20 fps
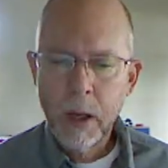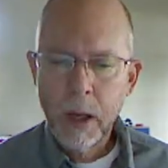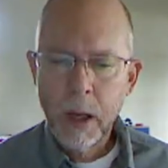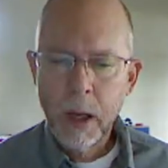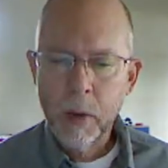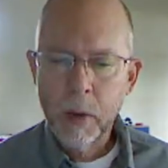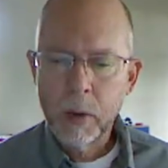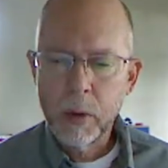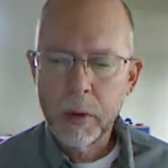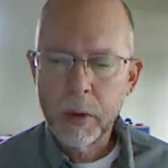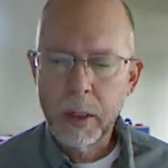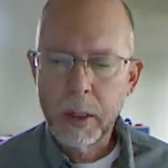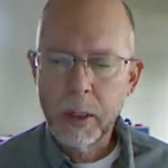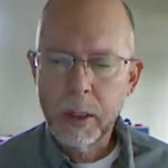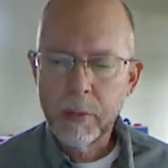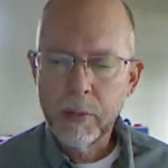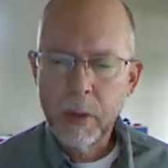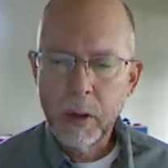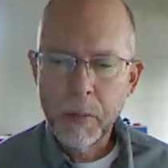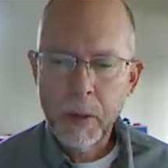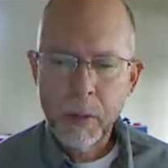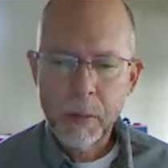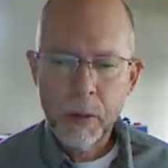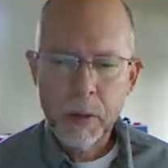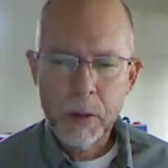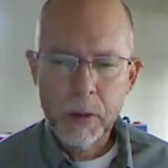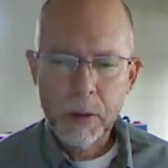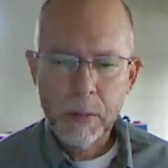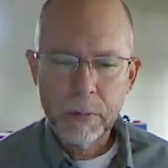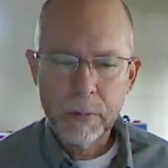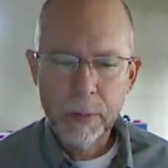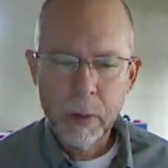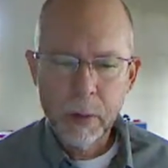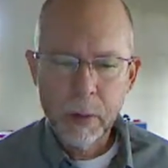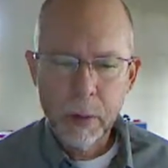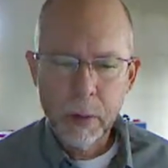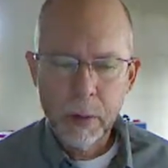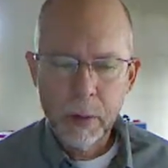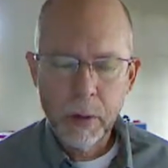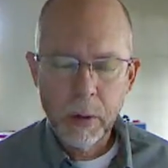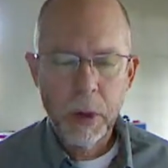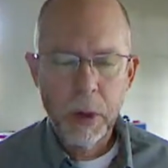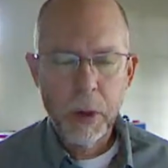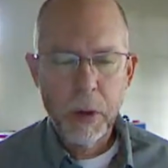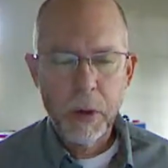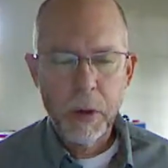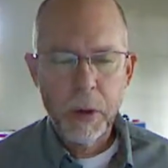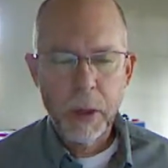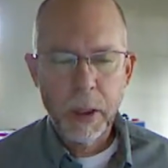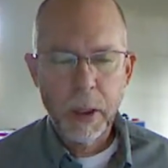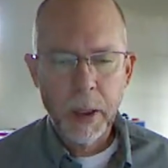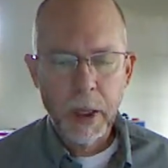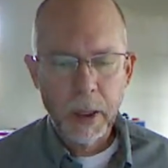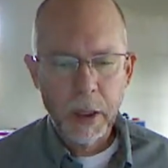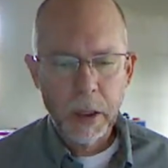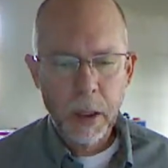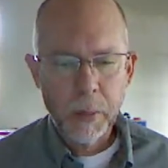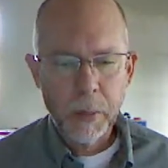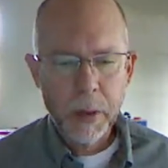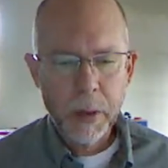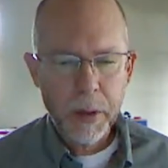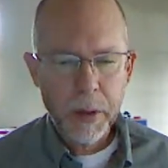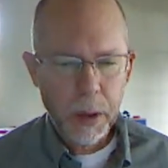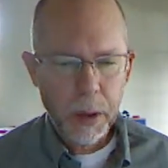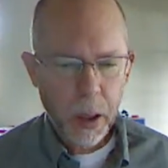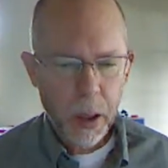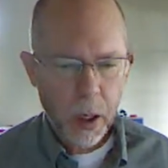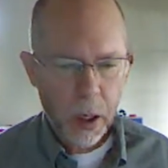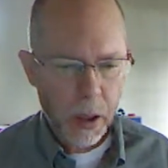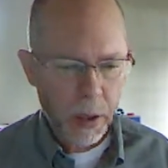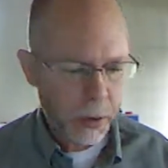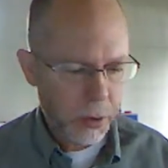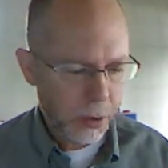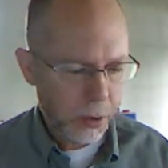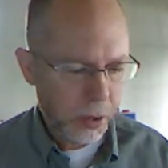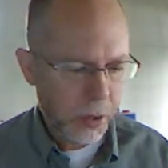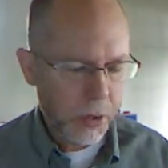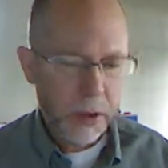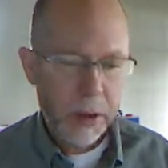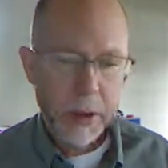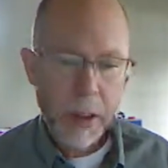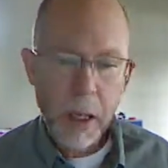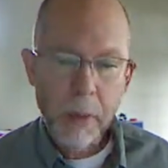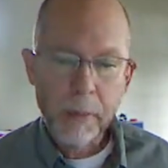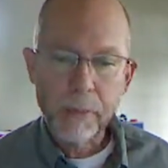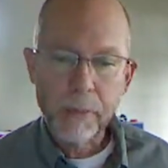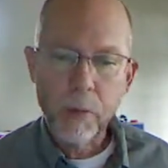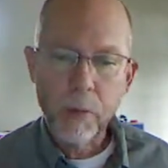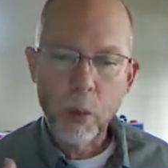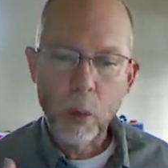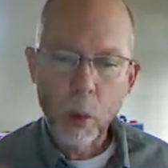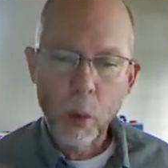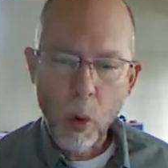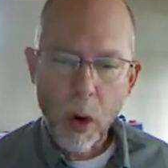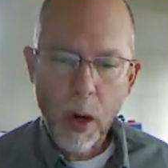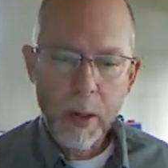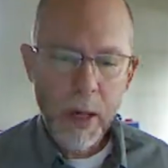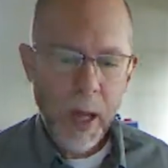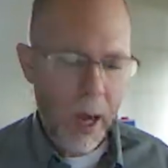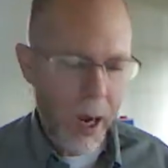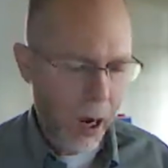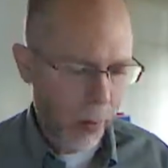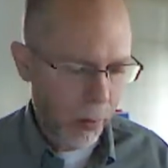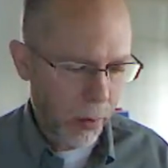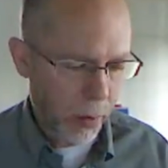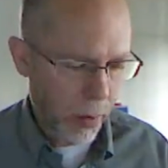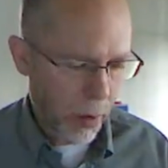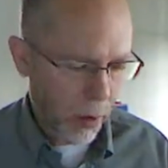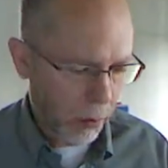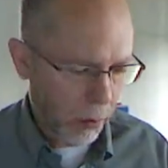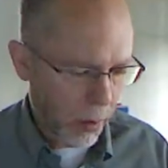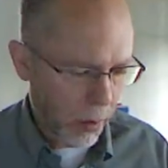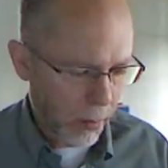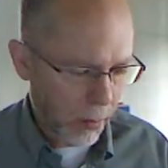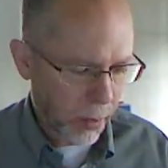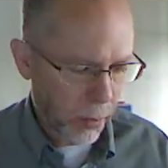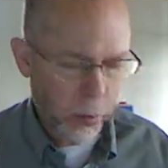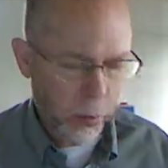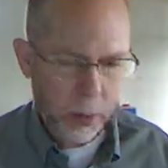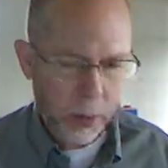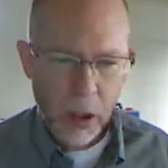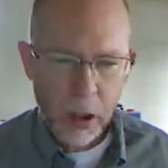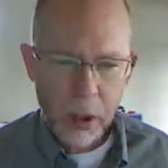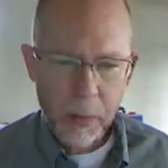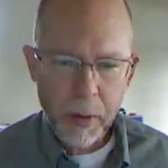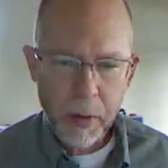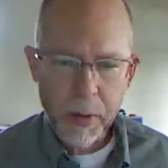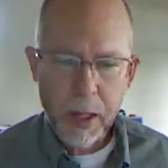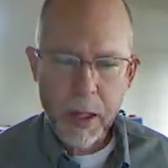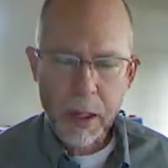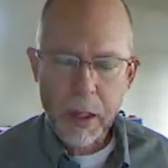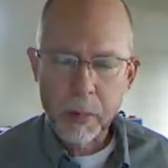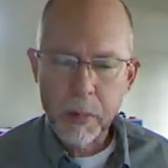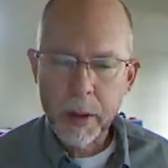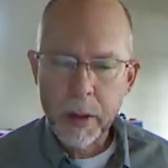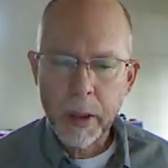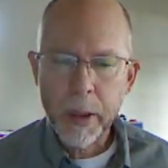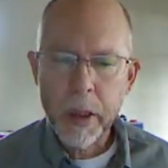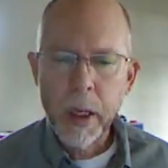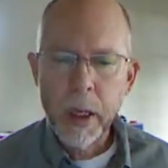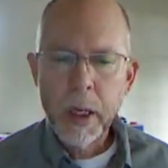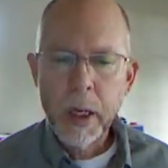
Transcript: I will not give out my personal phone number. You cannot call me at the college except for 1 hour on Monday. We'll talk about that in a minute.